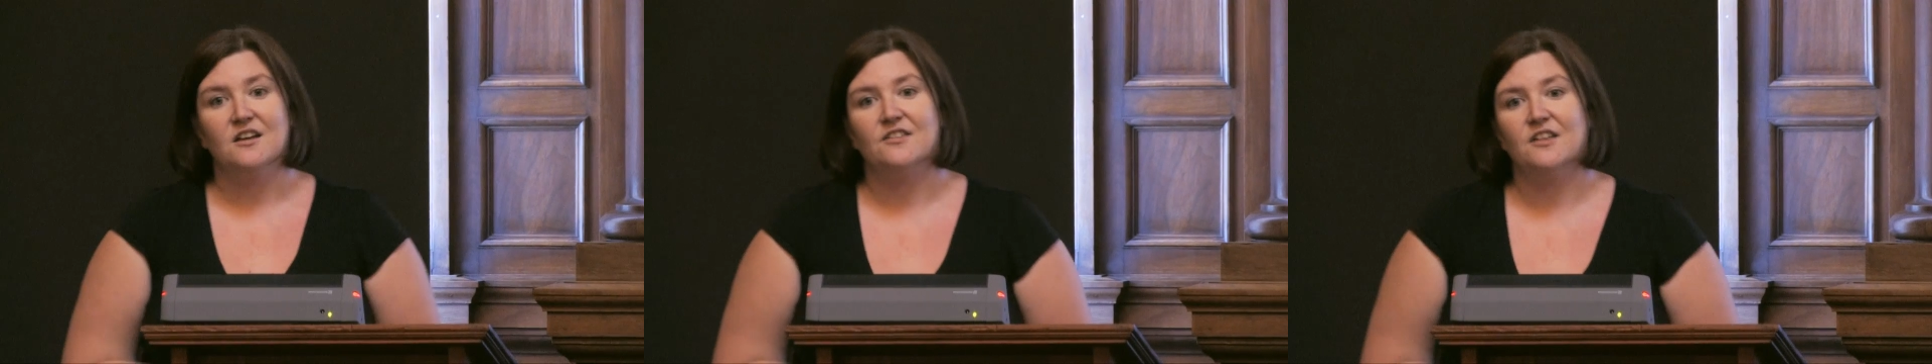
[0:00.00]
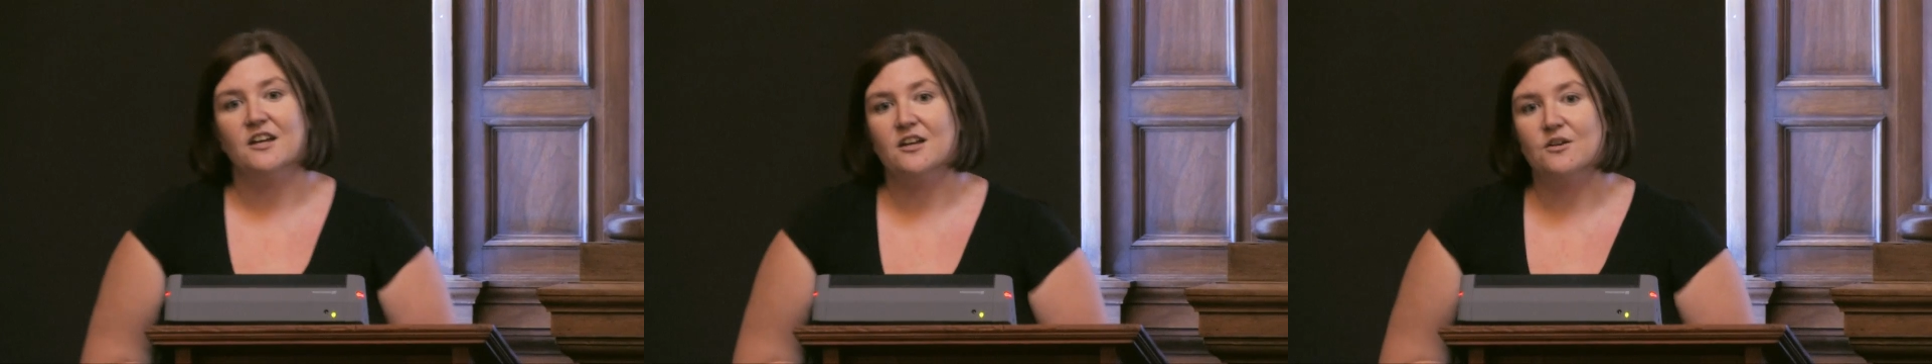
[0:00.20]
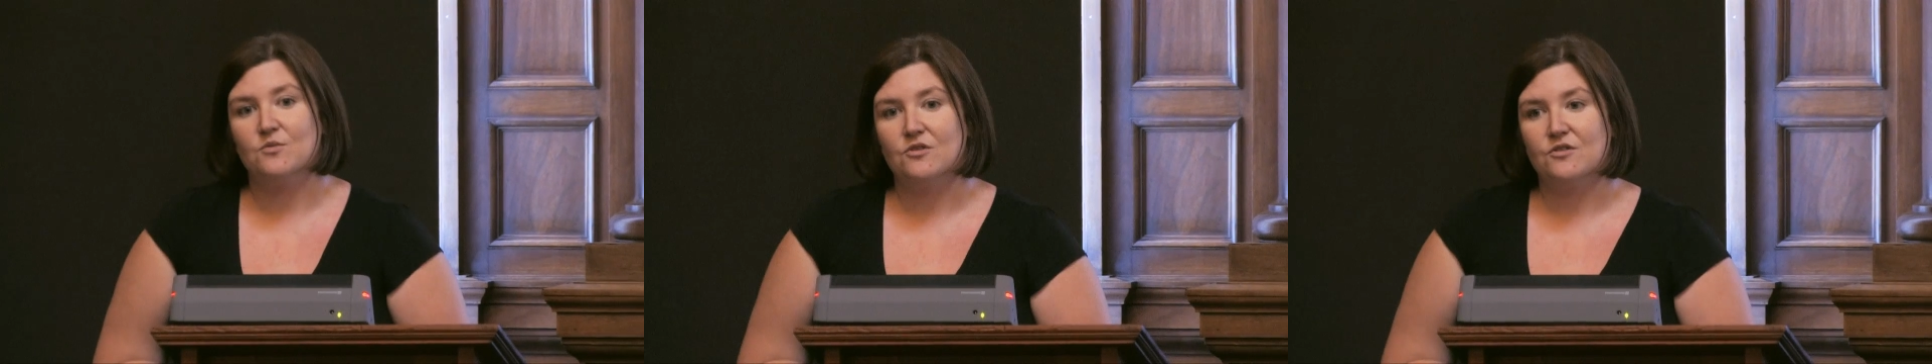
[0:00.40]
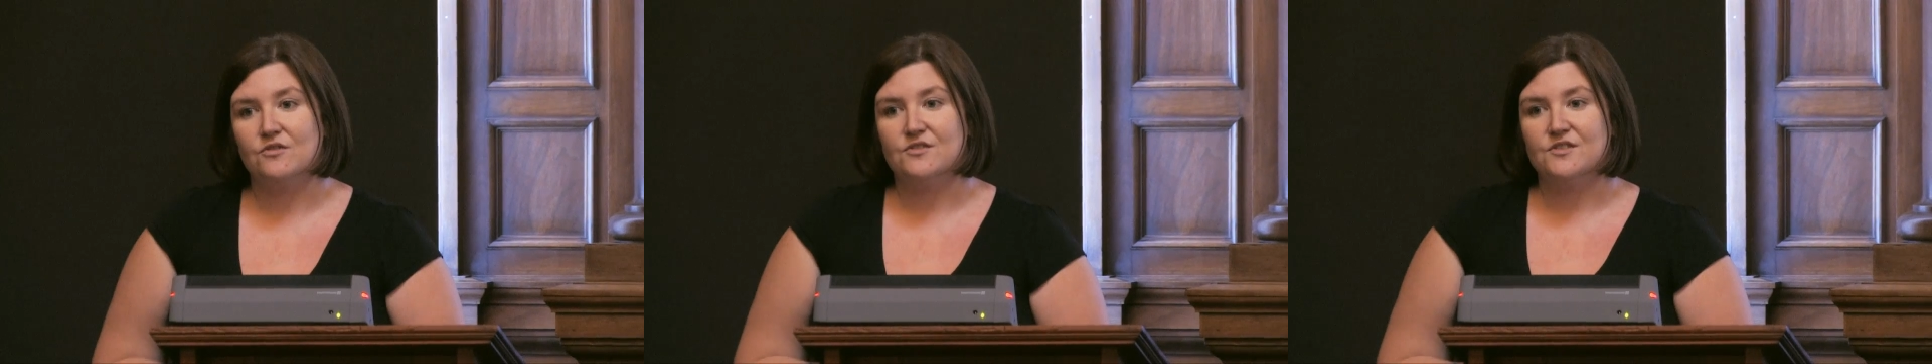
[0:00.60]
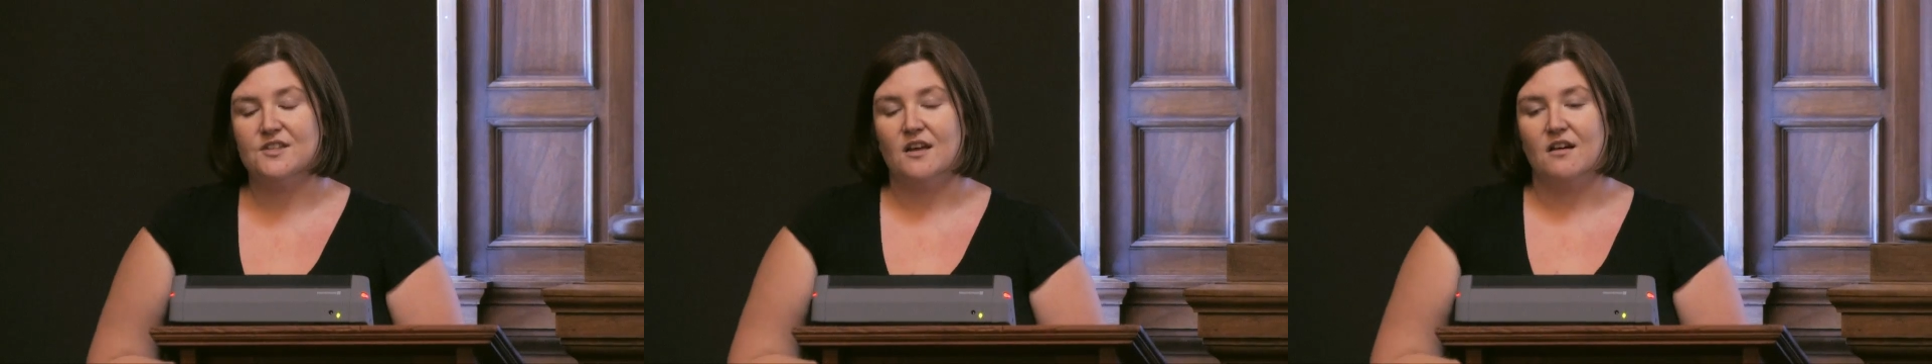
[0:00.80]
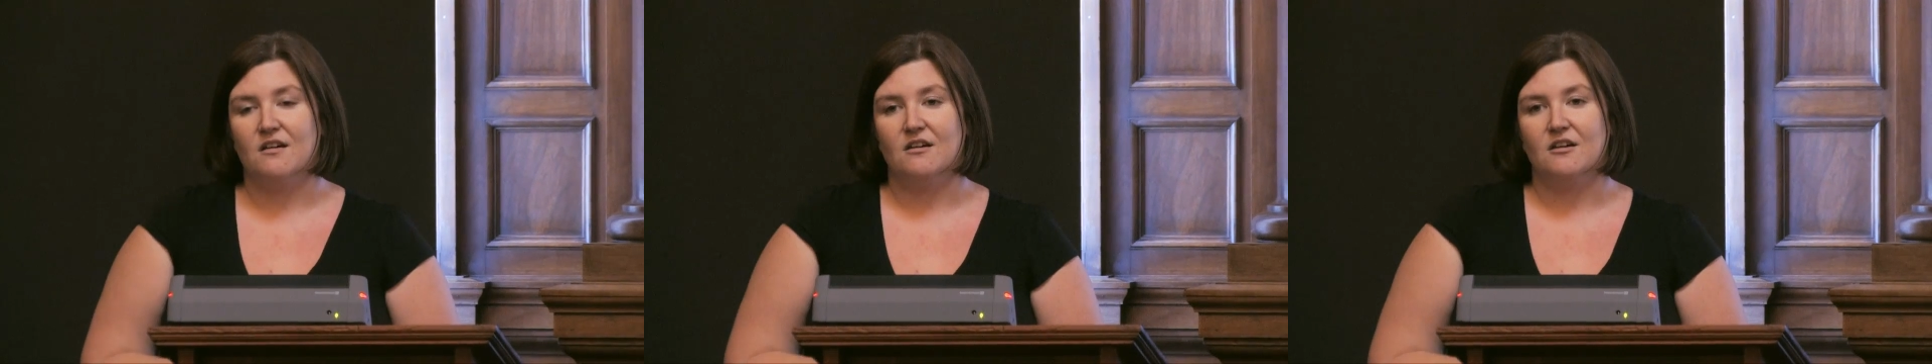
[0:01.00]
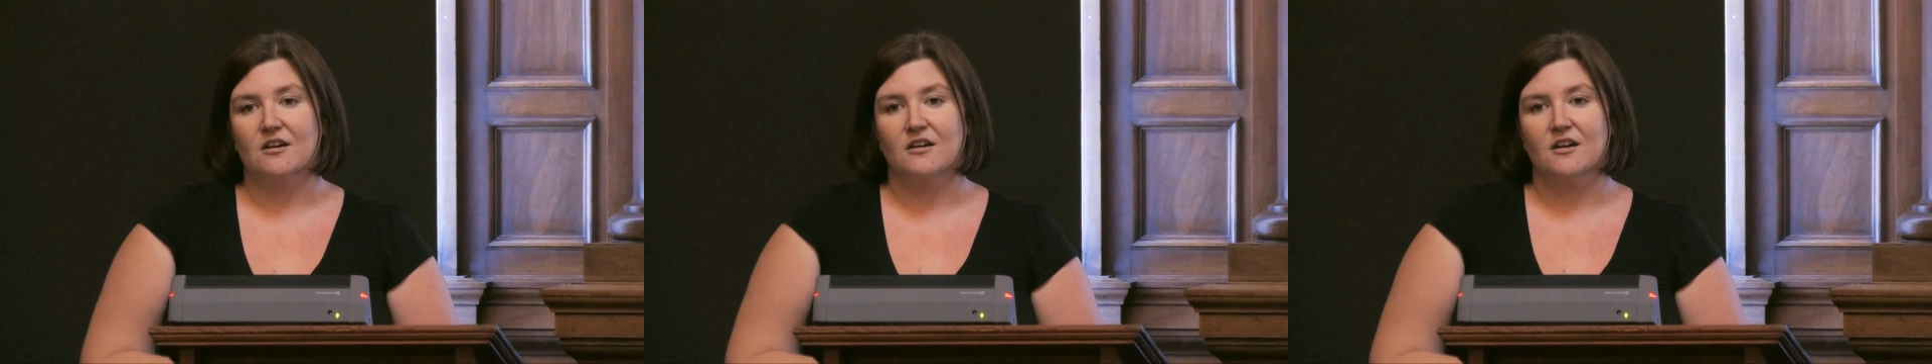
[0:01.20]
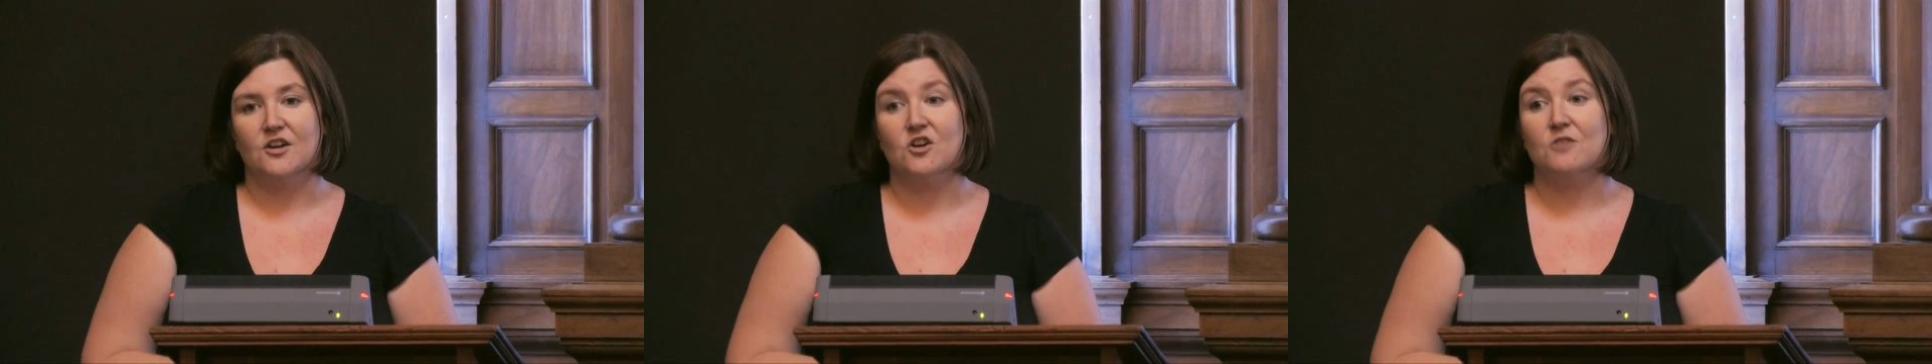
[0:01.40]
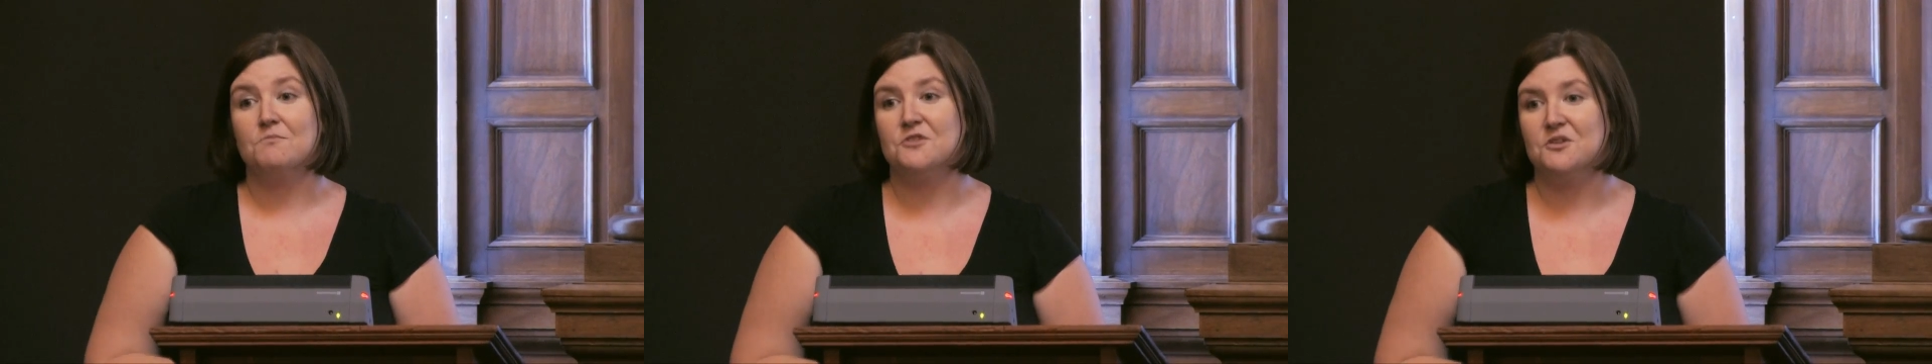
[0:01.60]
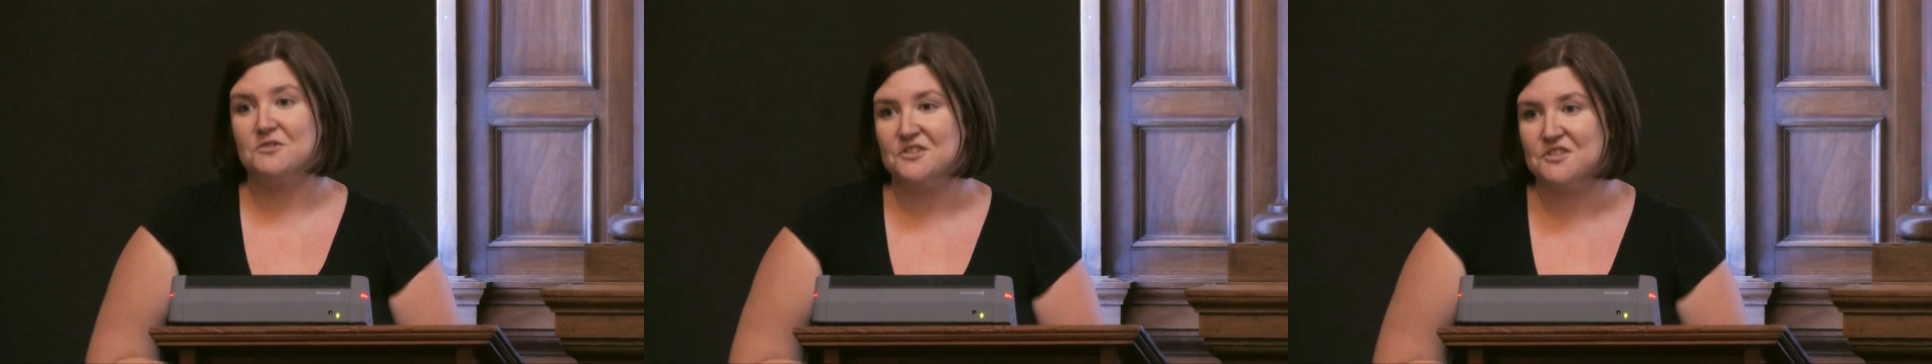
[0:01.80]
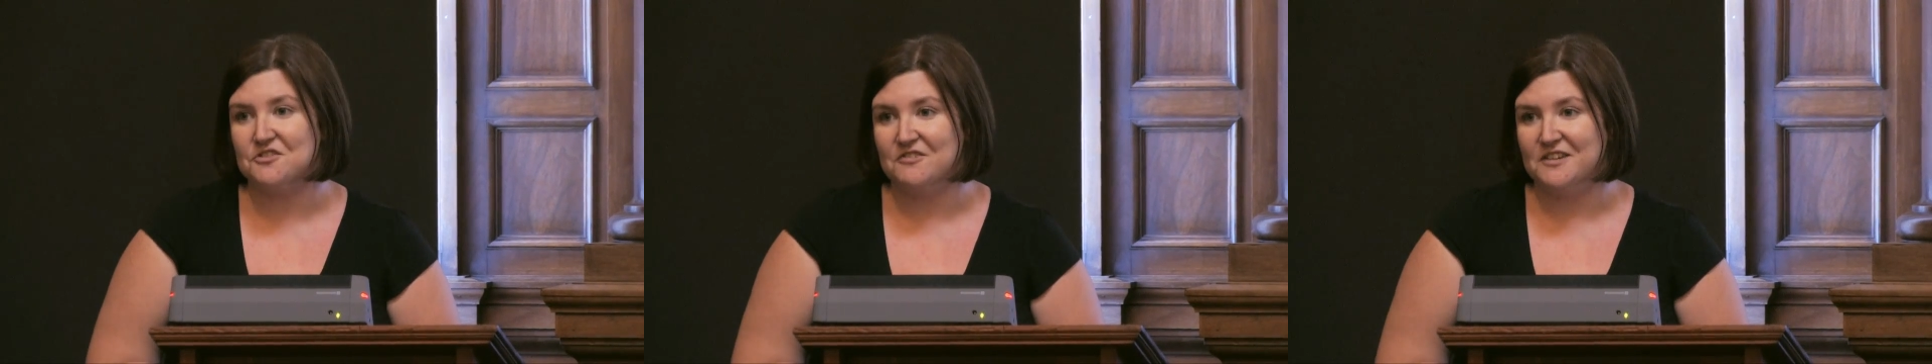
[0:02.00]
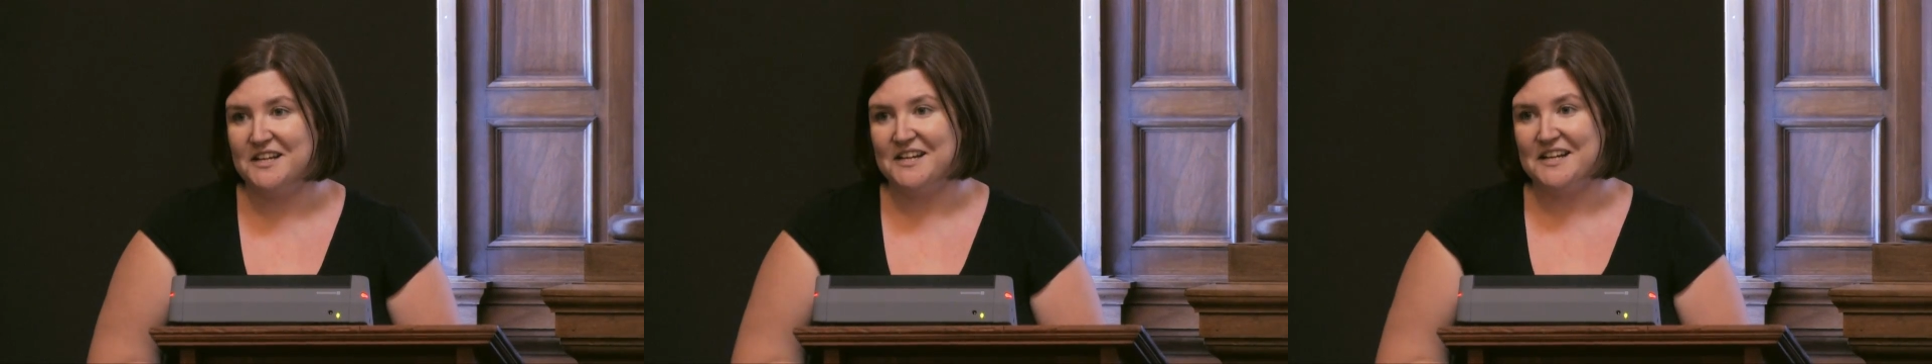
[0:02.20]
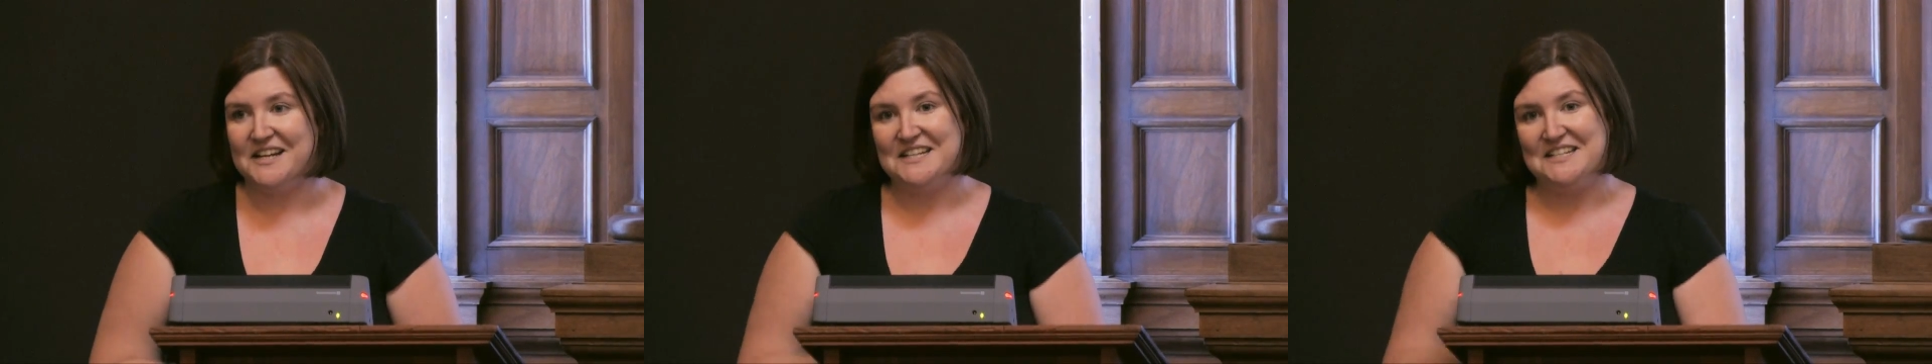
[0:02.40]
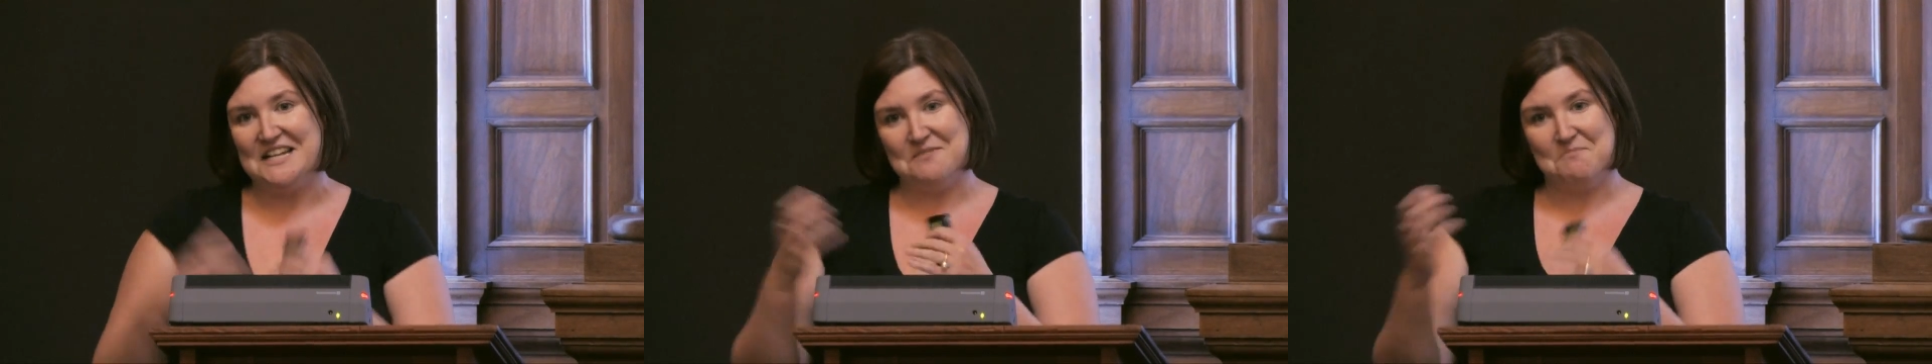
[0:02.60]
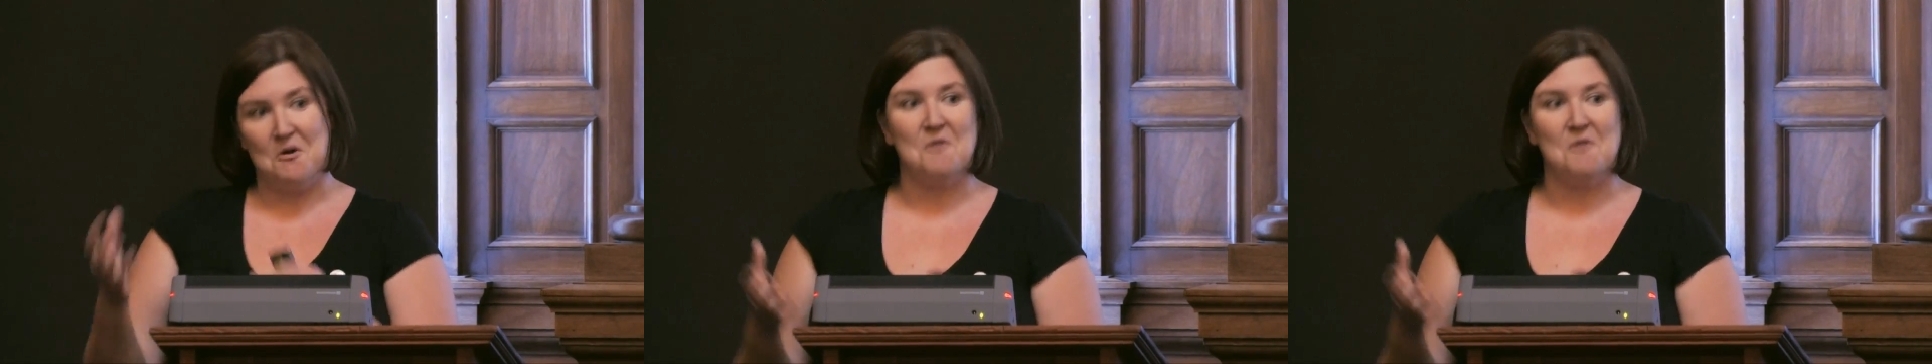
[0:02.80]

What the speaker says: there was a computer screen and a dead